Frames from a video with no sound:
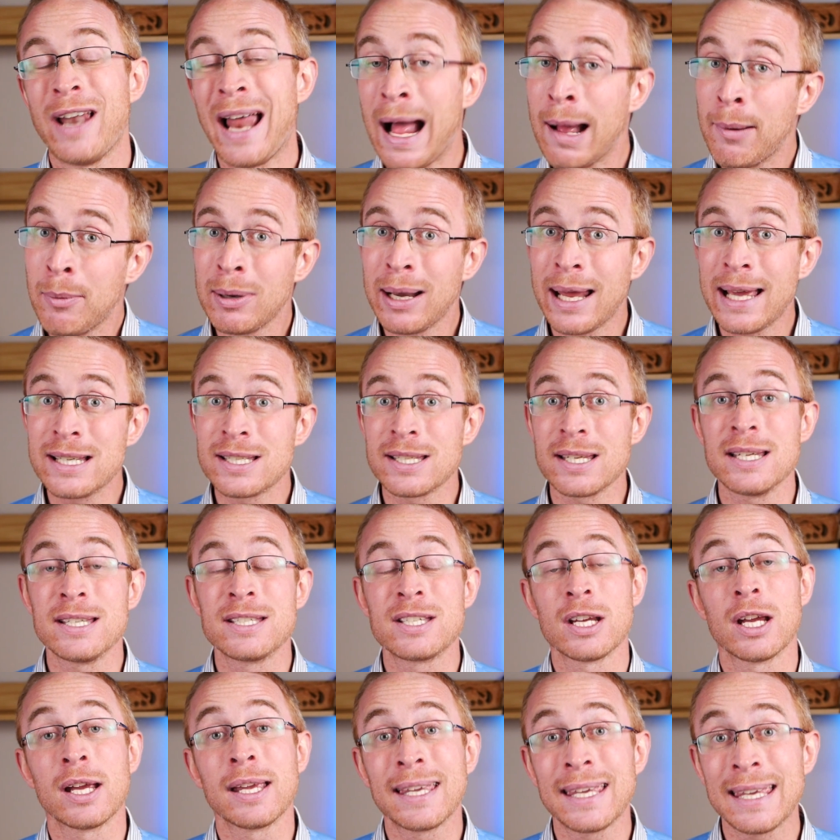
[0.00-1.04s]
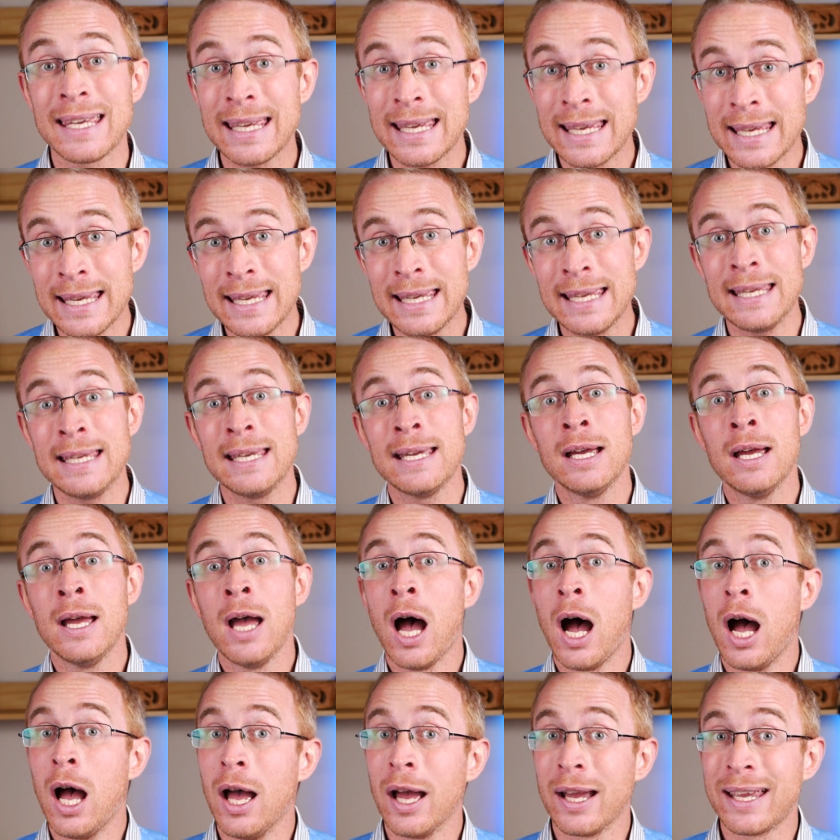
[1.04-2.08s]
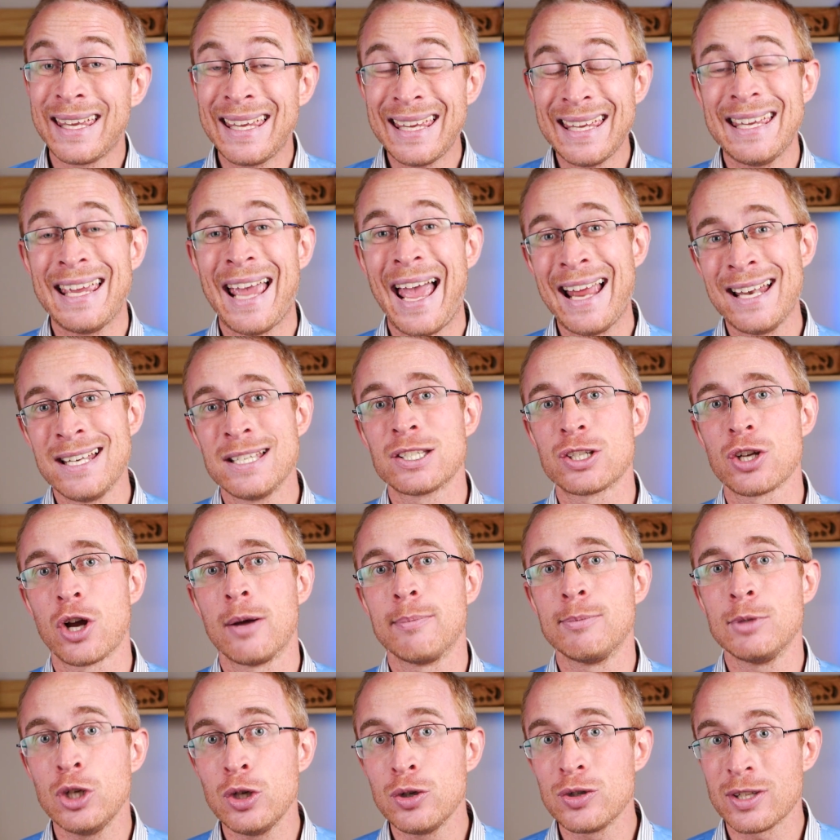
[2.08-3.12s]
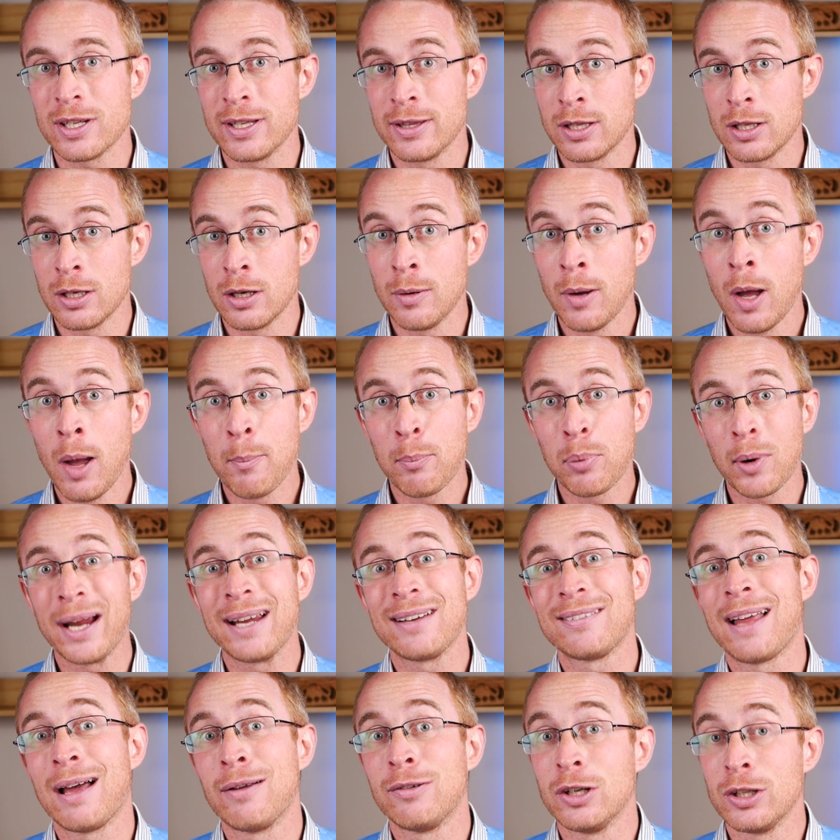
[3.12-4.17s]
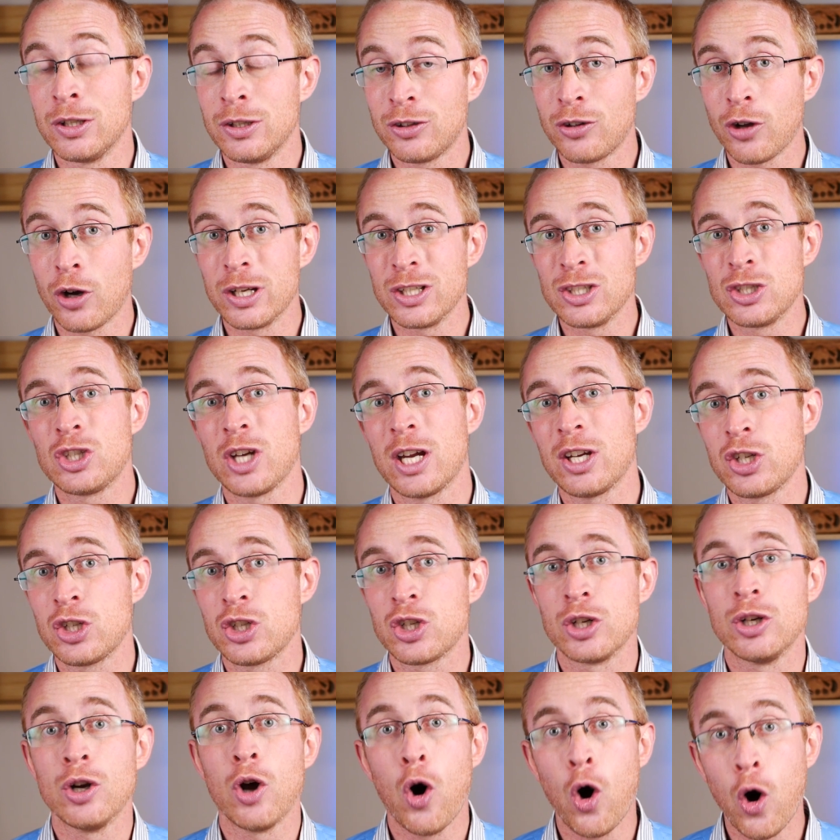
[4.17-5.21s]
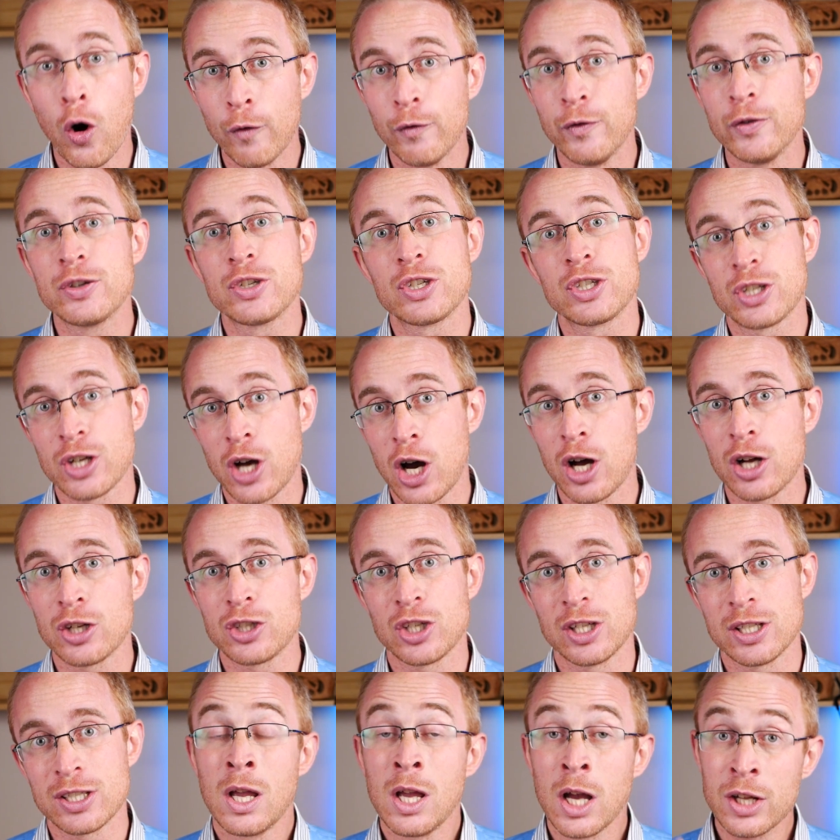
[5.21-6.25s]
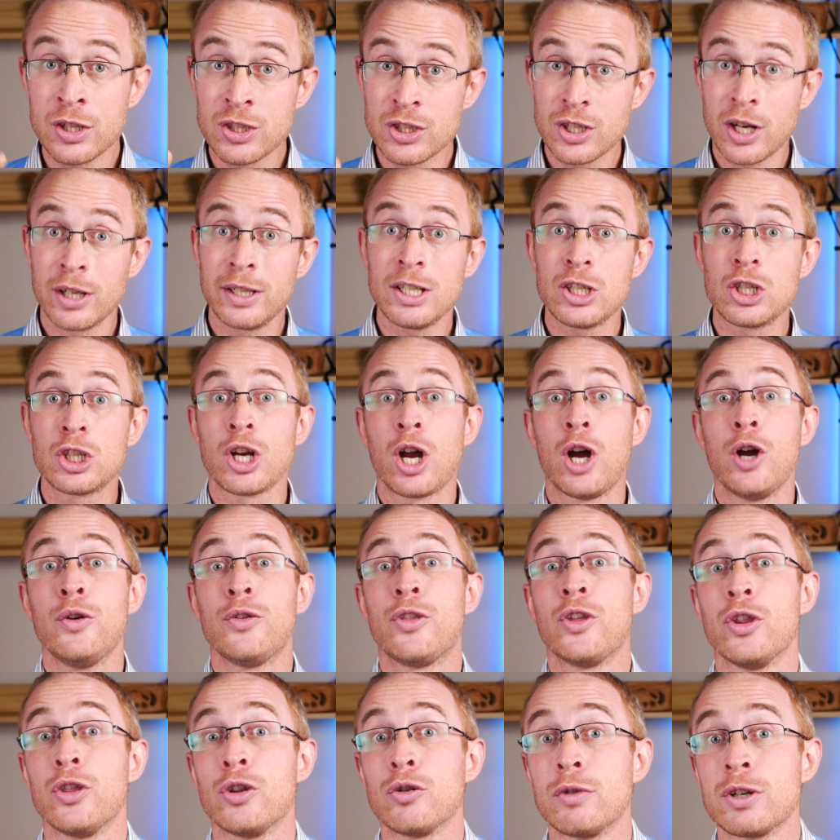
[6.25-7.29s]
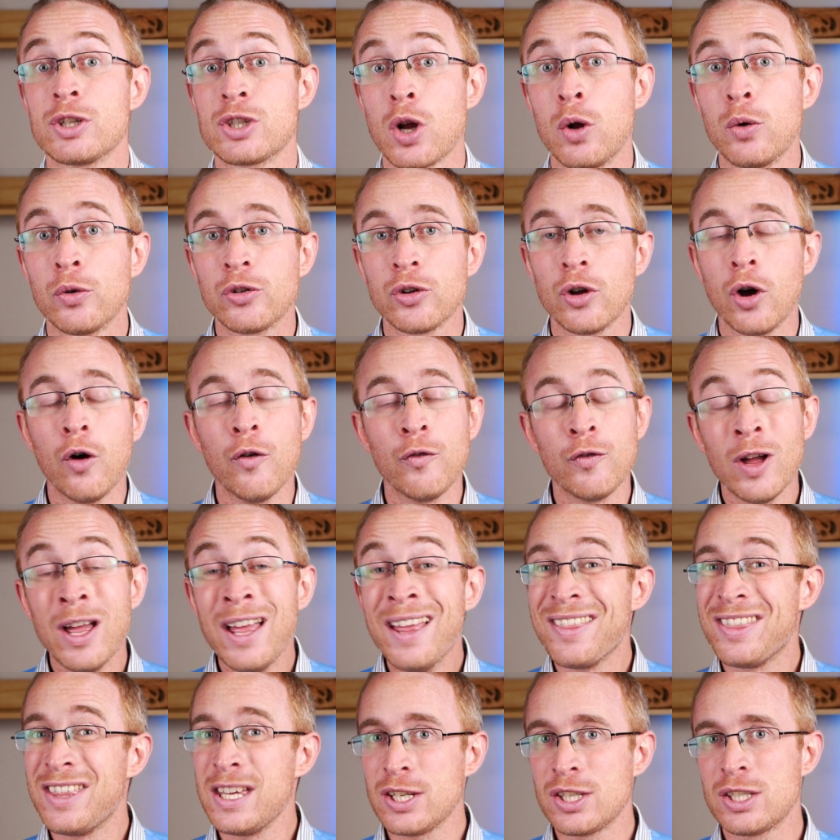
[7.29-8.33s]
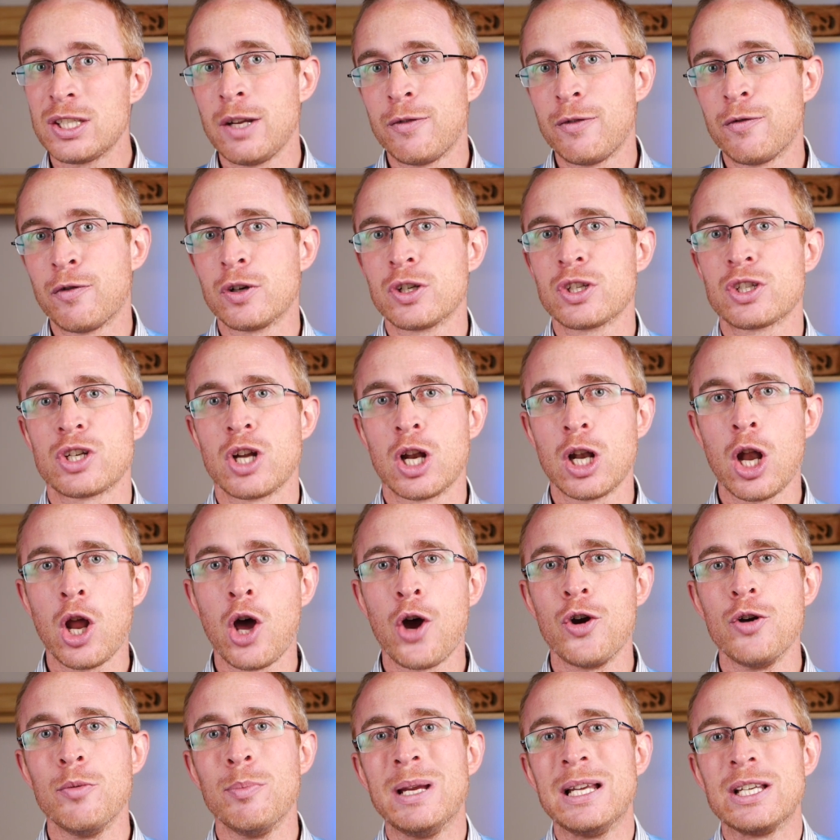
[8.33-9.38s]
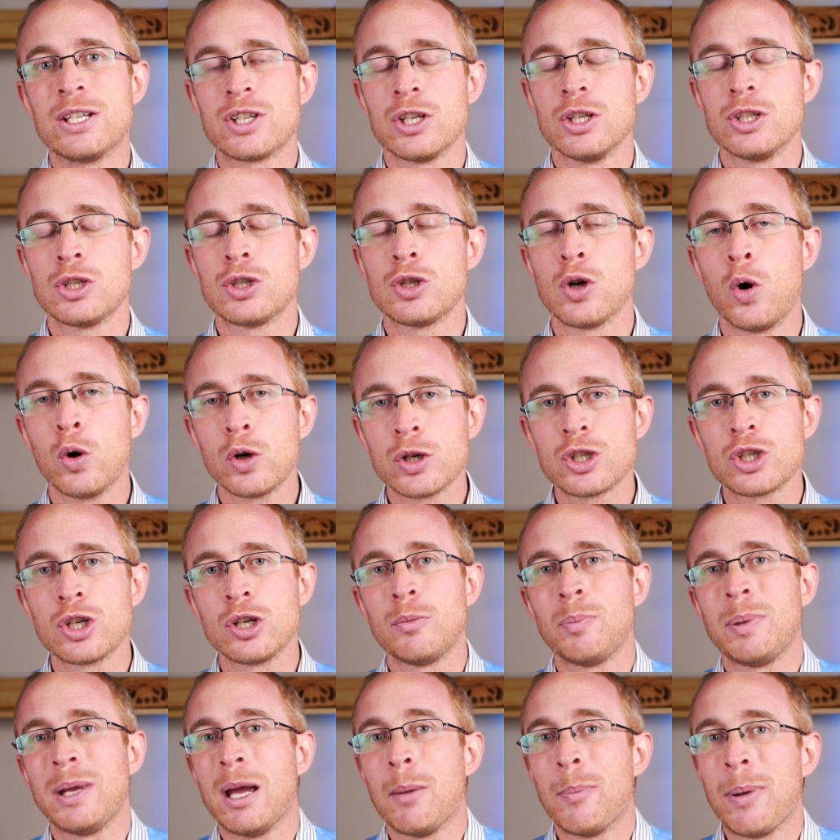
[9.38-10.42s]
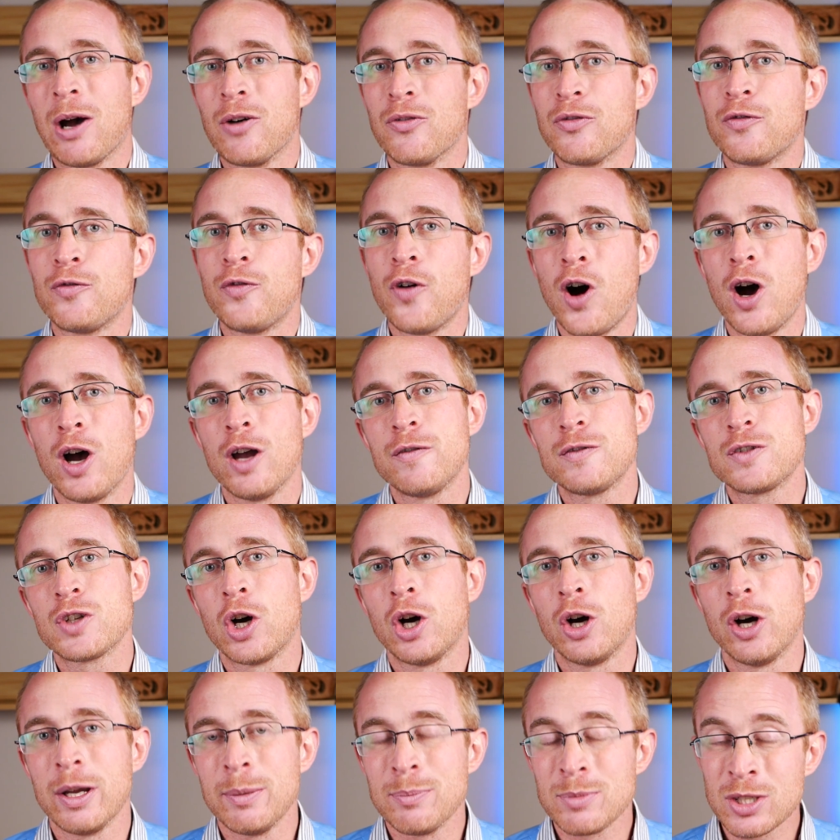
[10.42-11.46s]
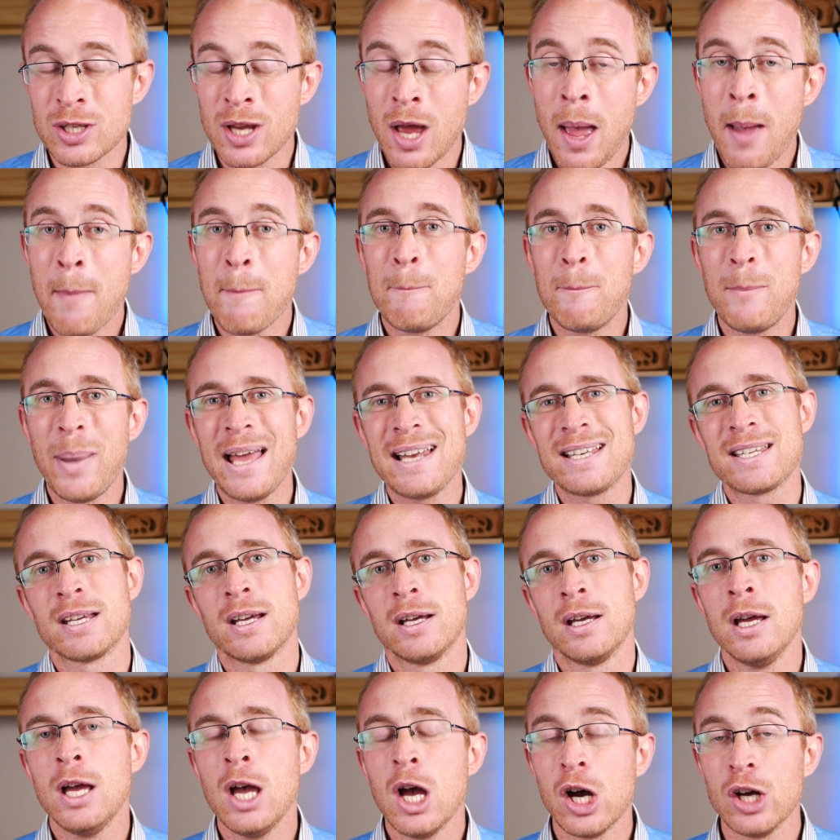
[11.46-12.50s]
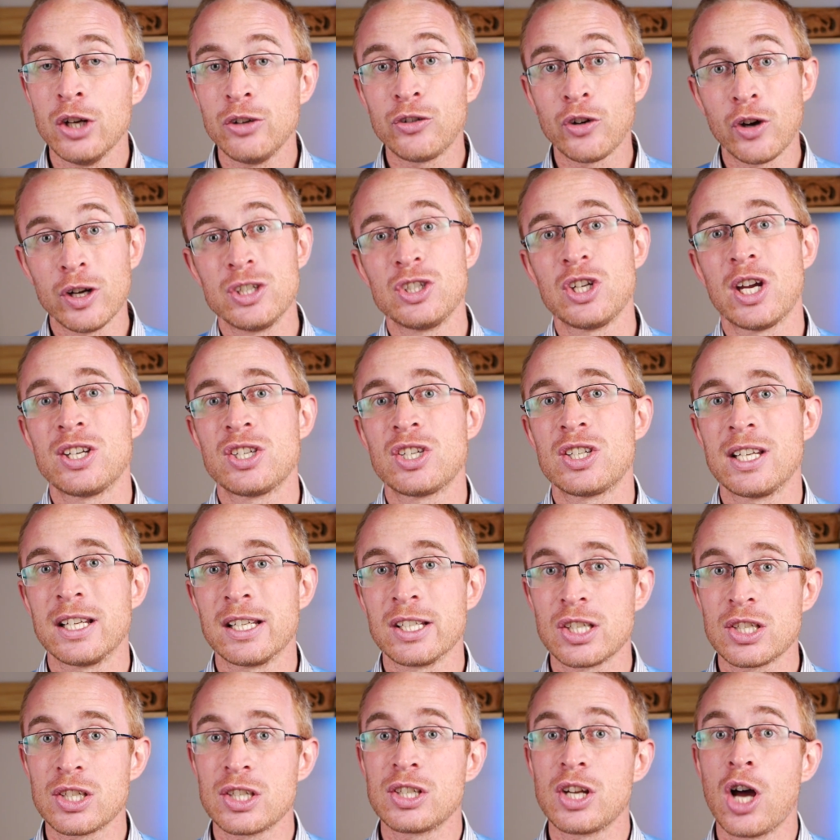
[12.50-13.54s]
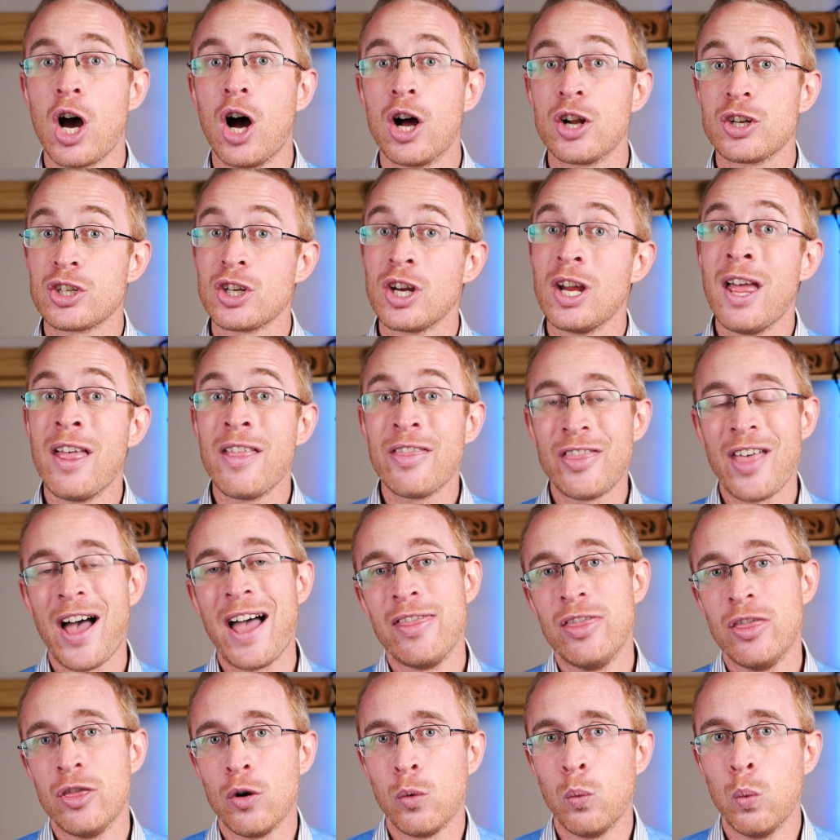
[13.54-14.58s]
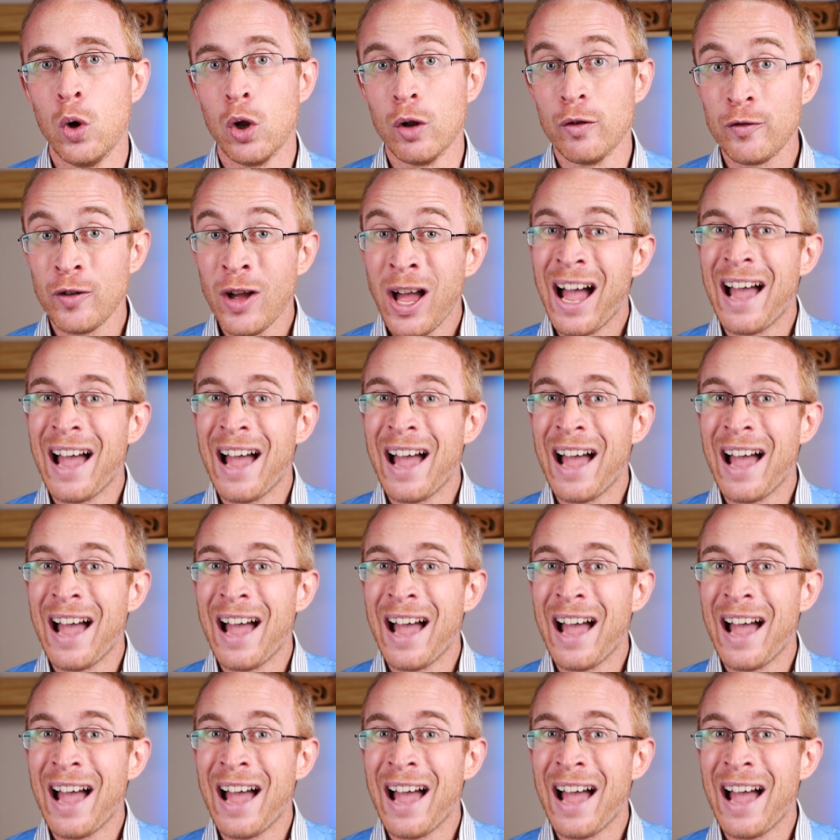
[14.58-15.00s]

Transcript: And amylase is a key enzyme used in the breakdown and digestion of starches. And studies show that the result of this difference alone means that dogs should be about 5 times better at digesting starch than the wolf.